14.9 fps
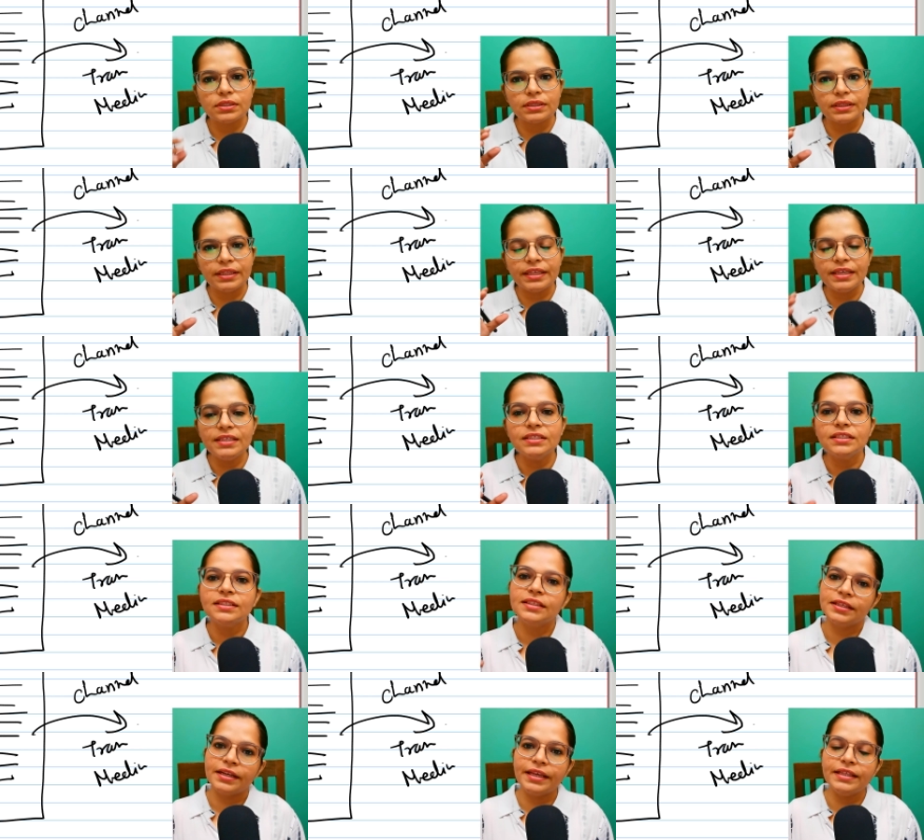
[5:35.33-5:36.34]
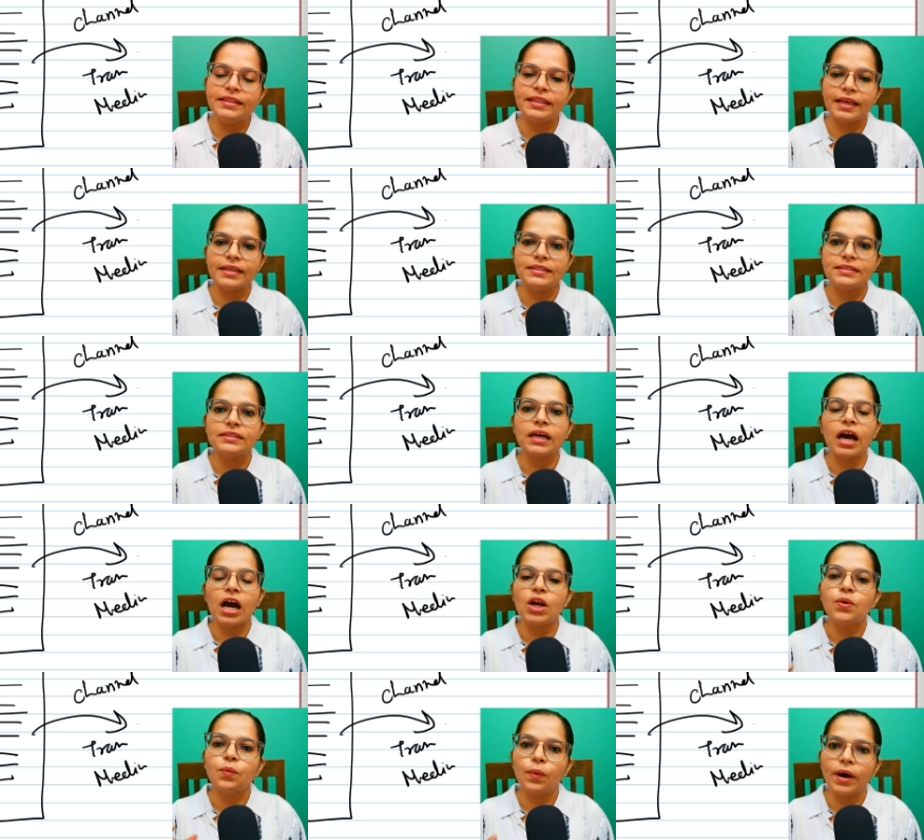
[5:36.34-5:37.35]
these three things
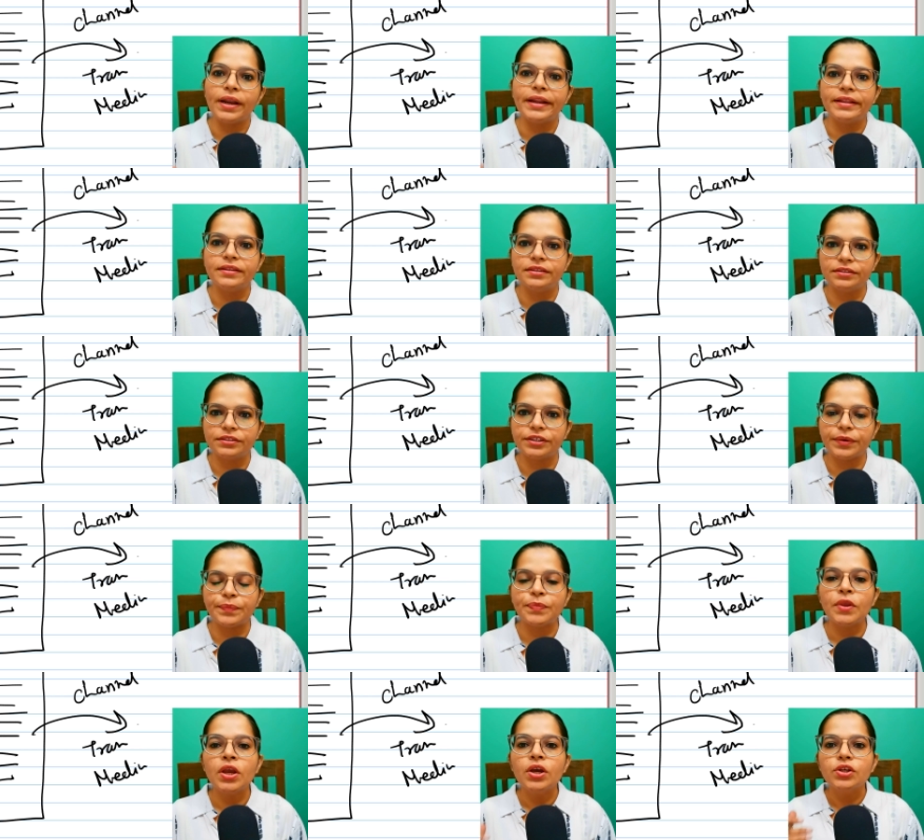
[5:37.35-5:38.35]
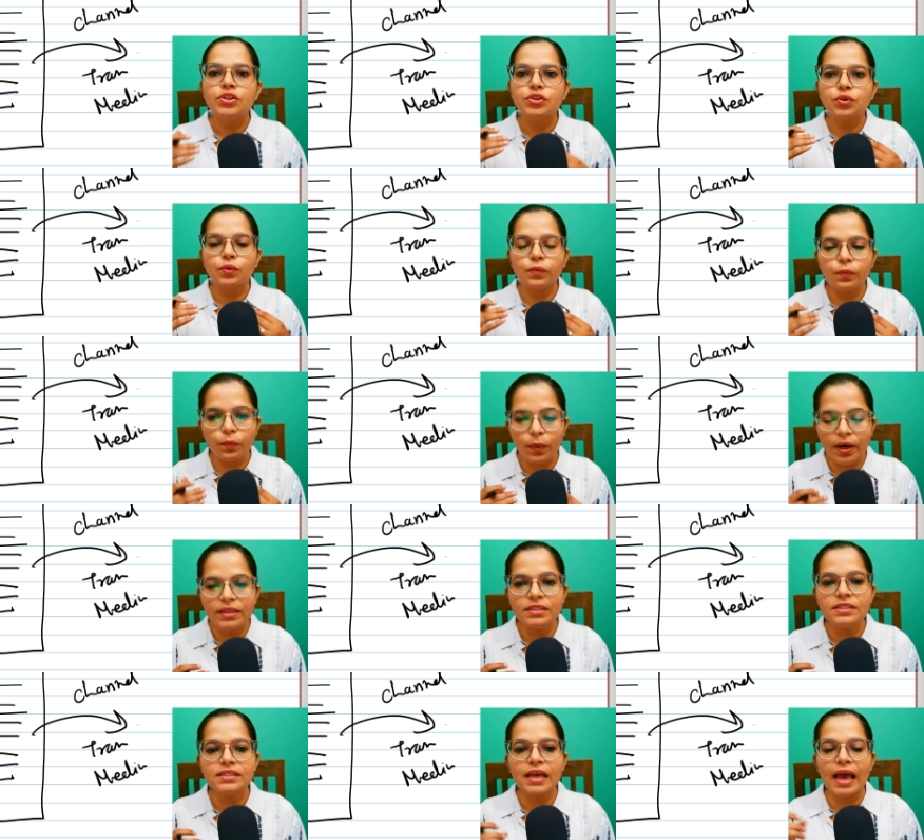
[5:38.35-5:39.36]
are one and the same so
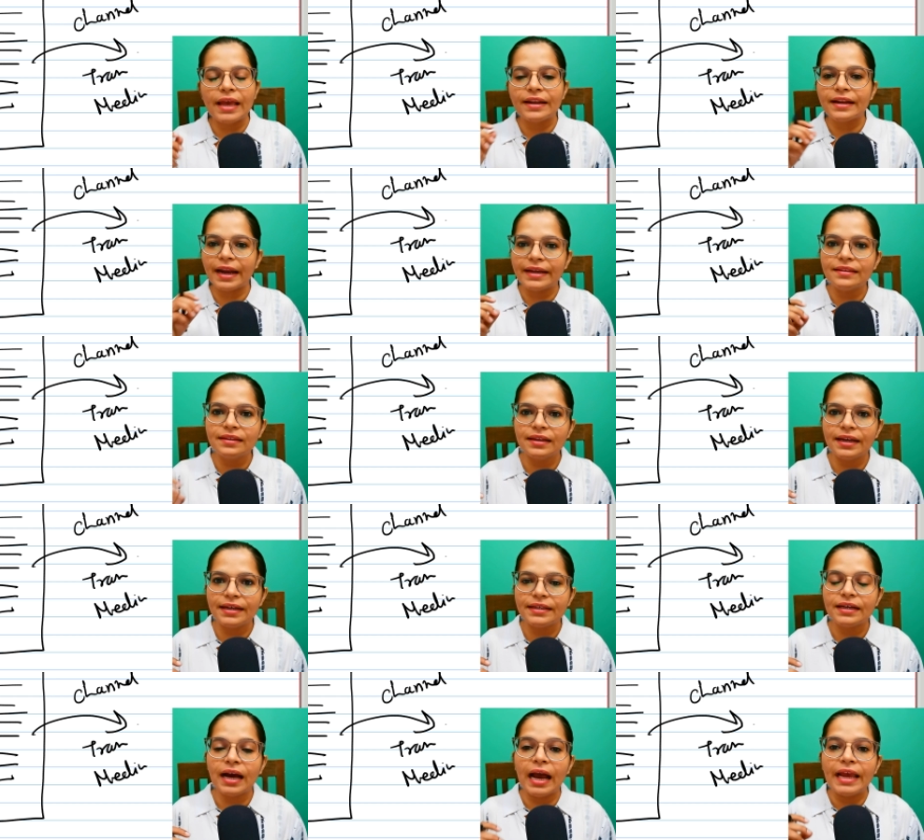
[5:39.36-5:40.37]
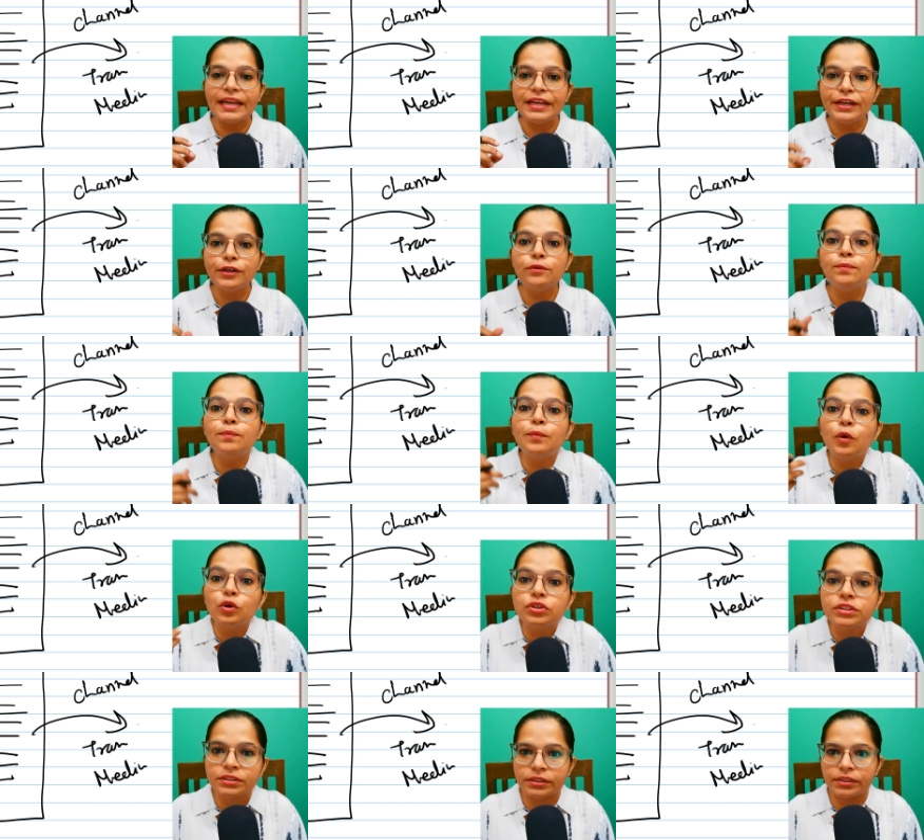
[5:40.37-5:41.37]
once i write the letter i need to
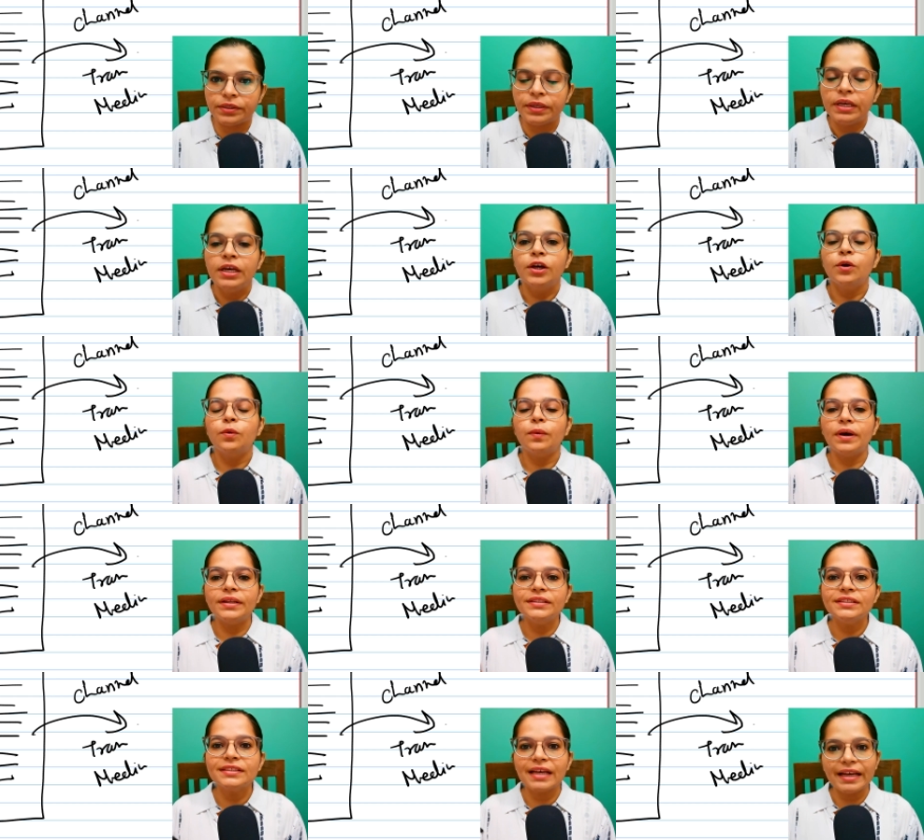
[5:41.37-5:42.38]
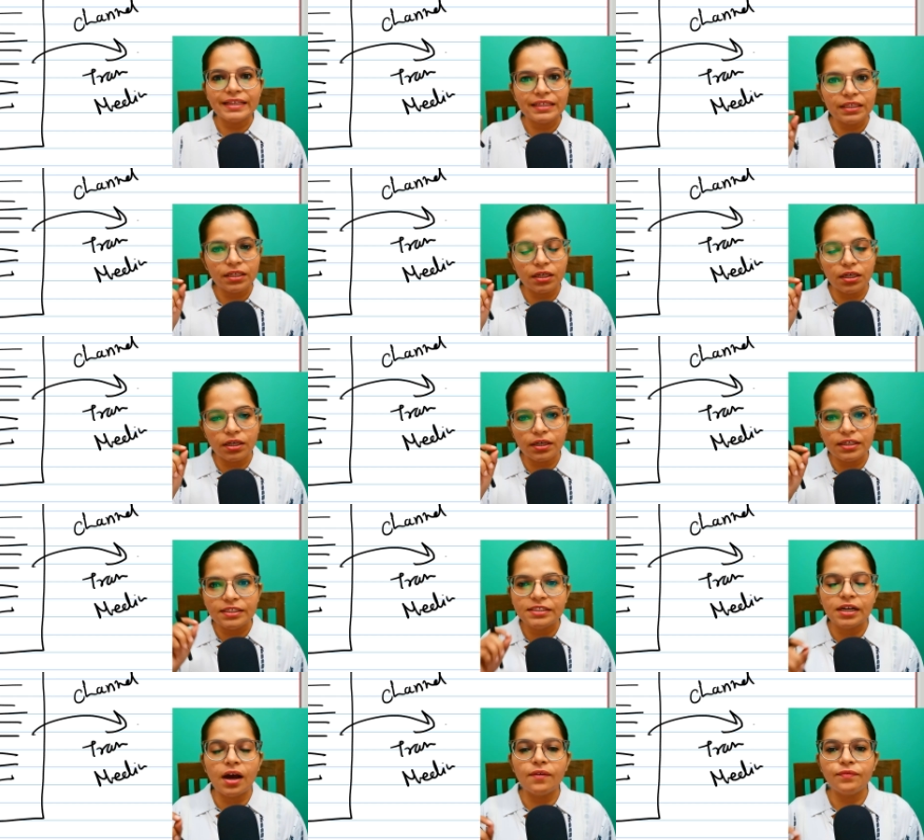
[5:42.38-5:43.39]
post it once i uh,
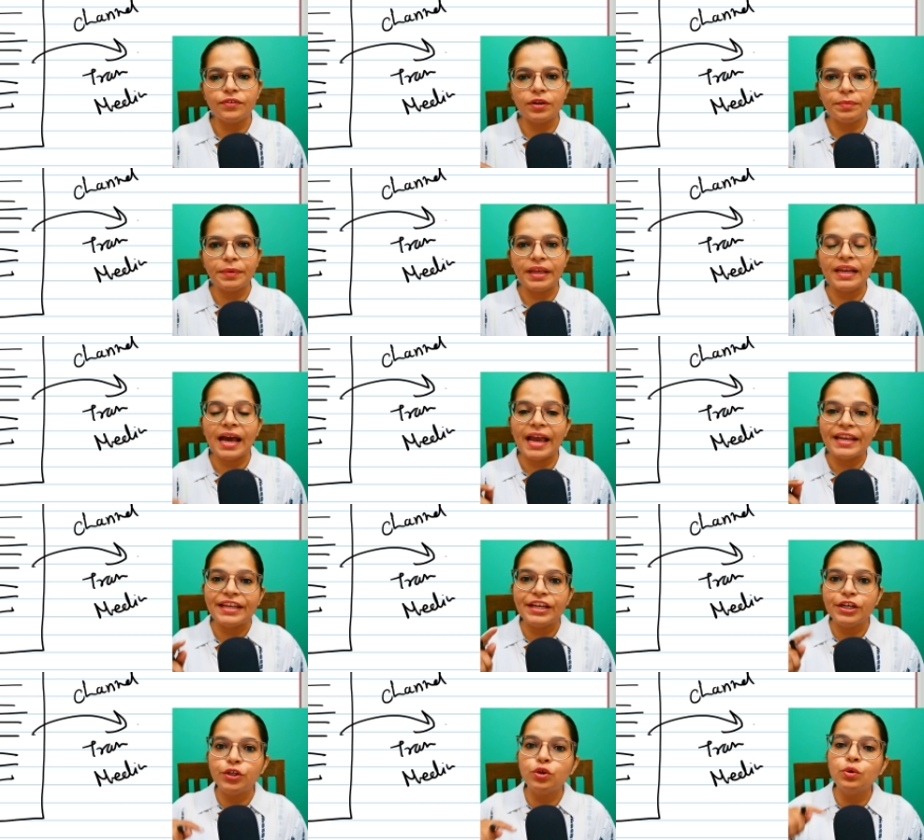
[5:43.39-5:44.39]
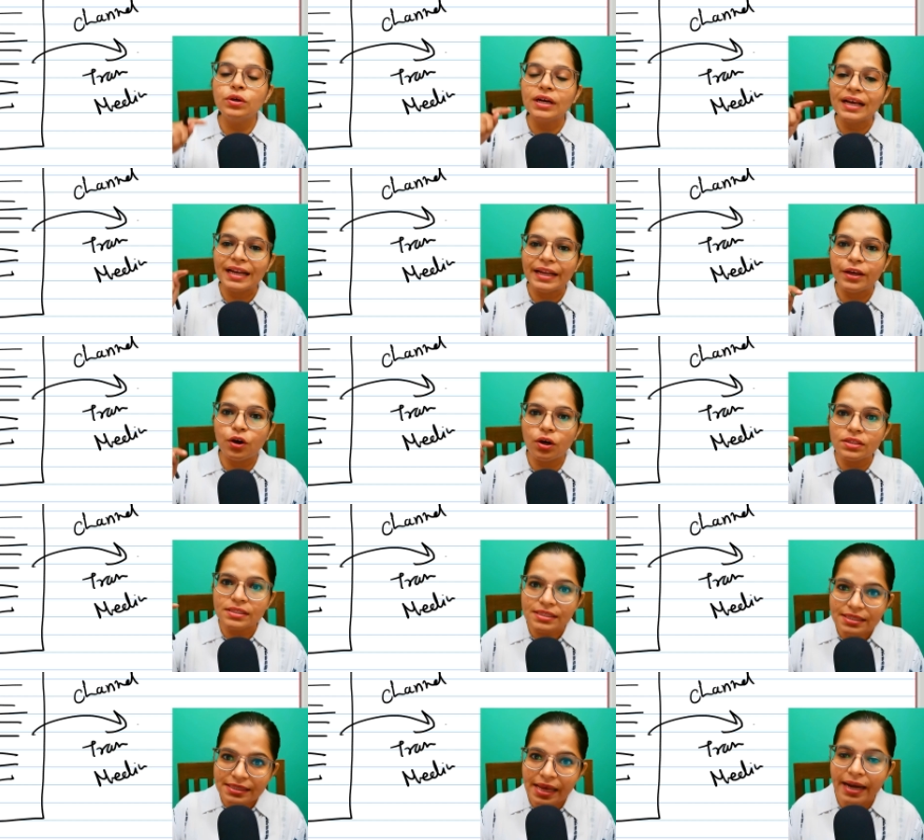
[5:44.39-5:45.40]
draft a mail i need to click
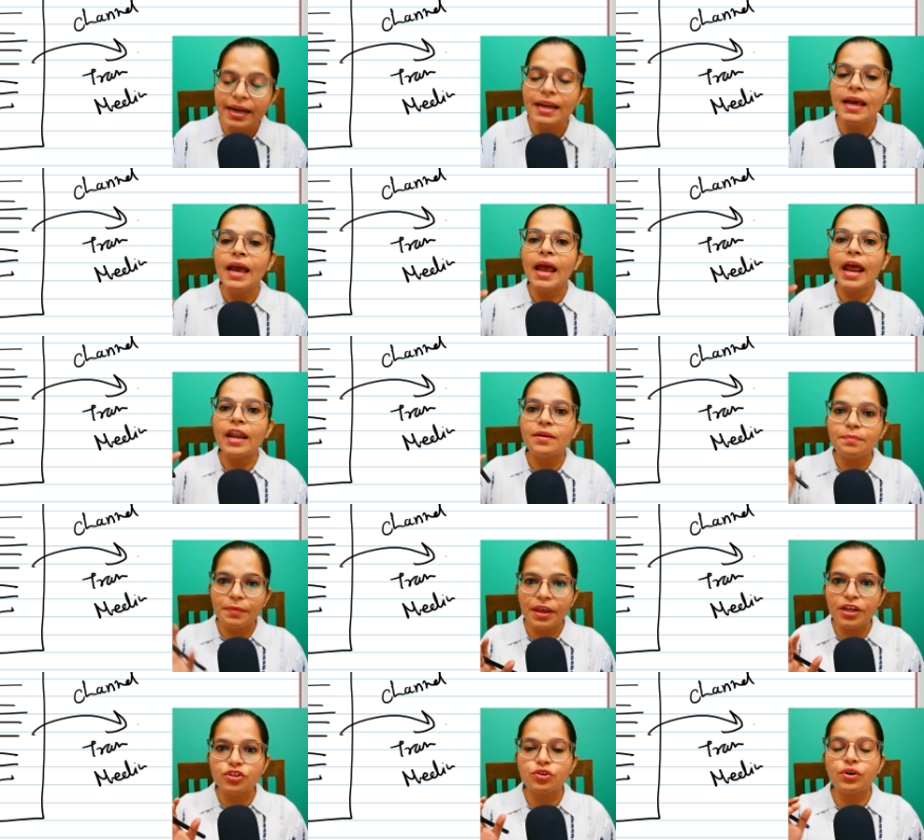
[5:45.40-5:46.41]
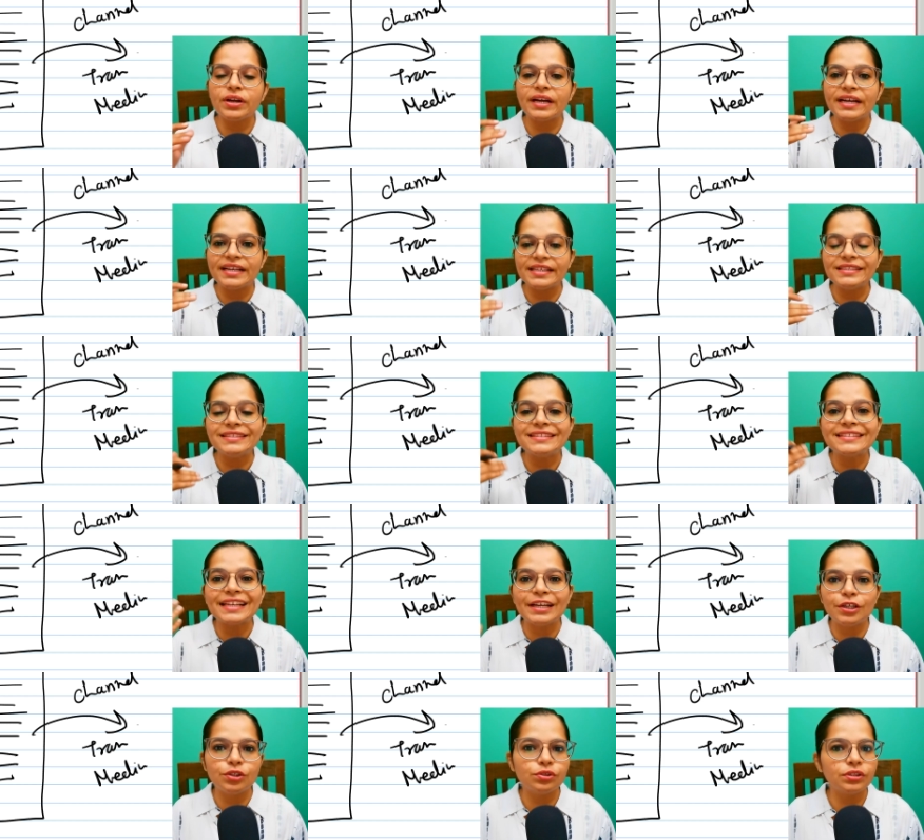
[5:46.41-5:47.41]
on send and make sure it is
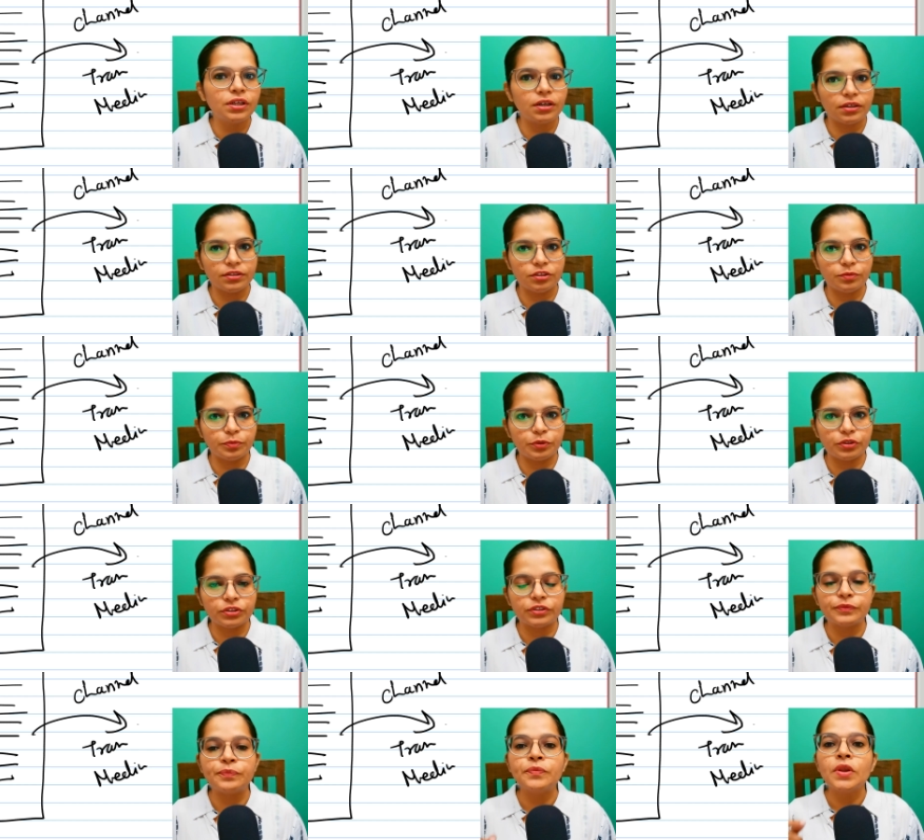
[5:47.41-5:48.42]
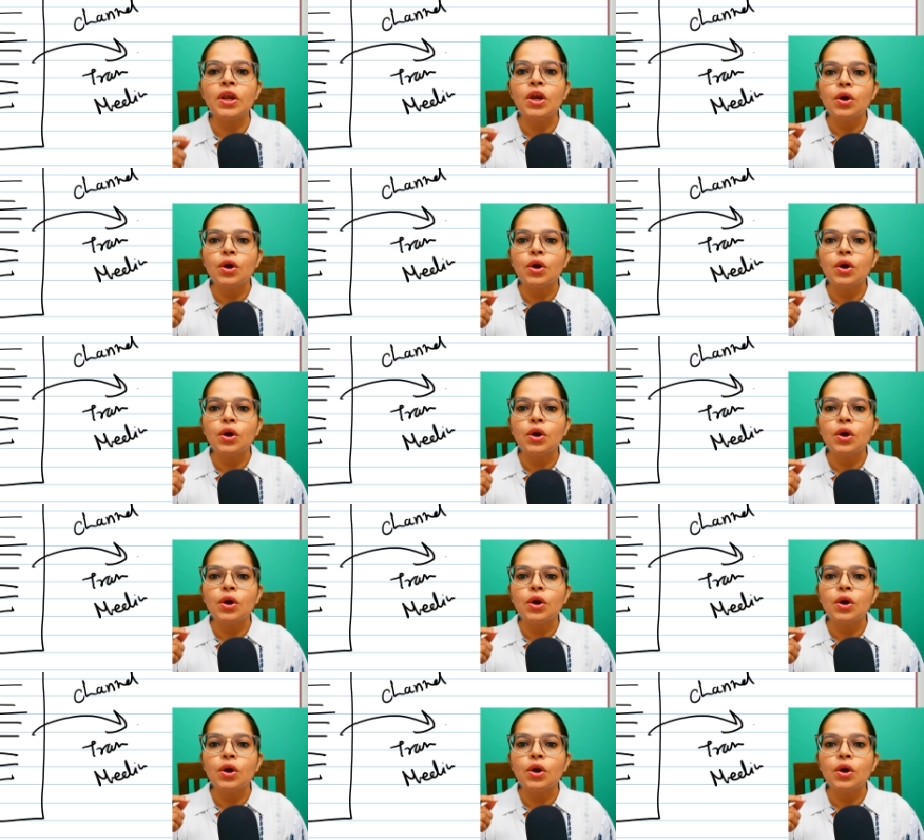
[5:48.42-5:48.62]
sent to the other person